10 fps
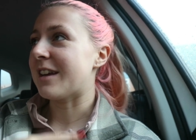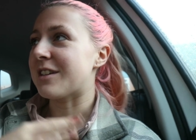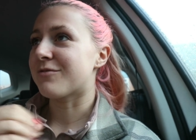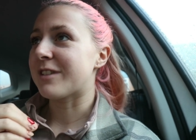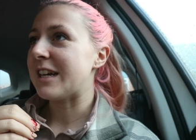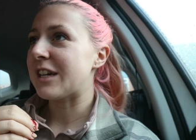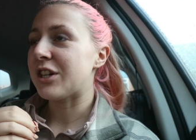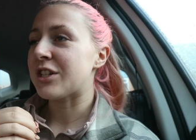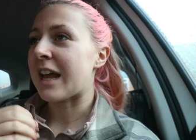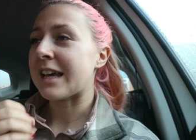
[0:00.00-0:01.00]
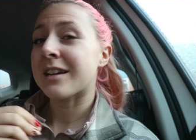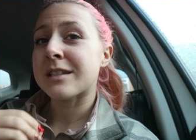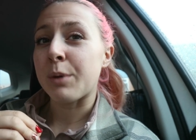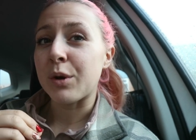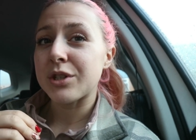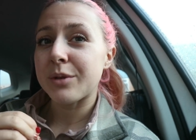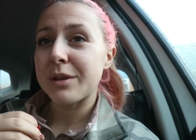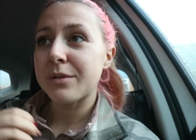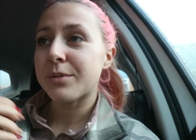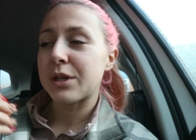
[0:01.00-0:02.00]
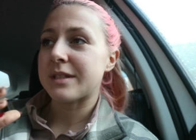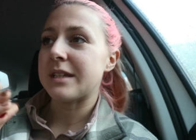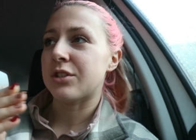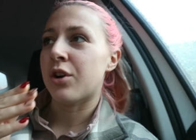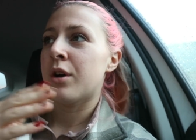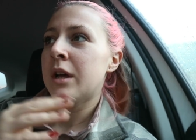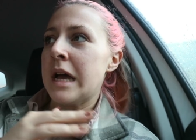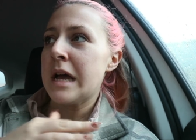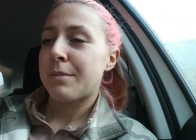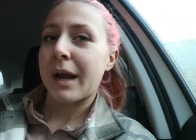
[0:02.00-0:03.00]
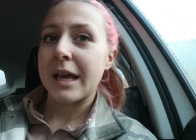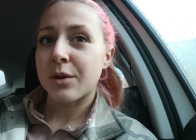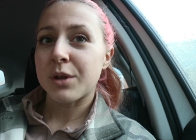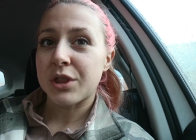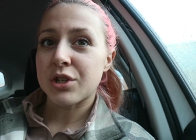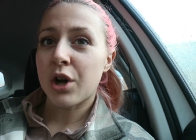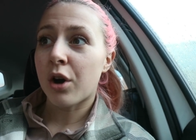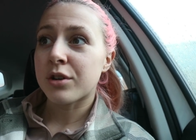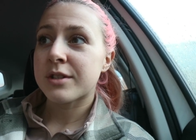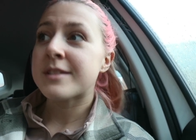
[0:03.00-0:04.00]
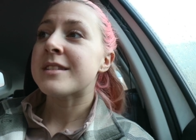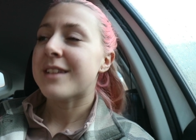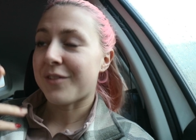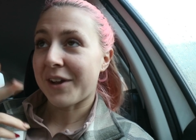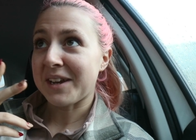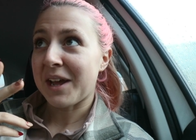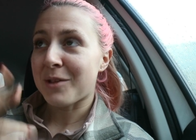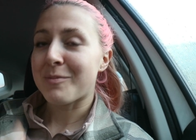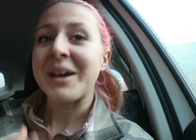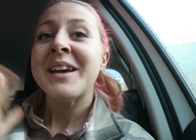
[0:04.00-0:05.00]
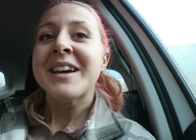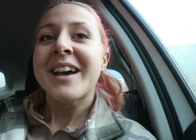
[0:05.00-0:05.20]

And it's really good like exposure with him because he's not playing with the dogs if I can help it,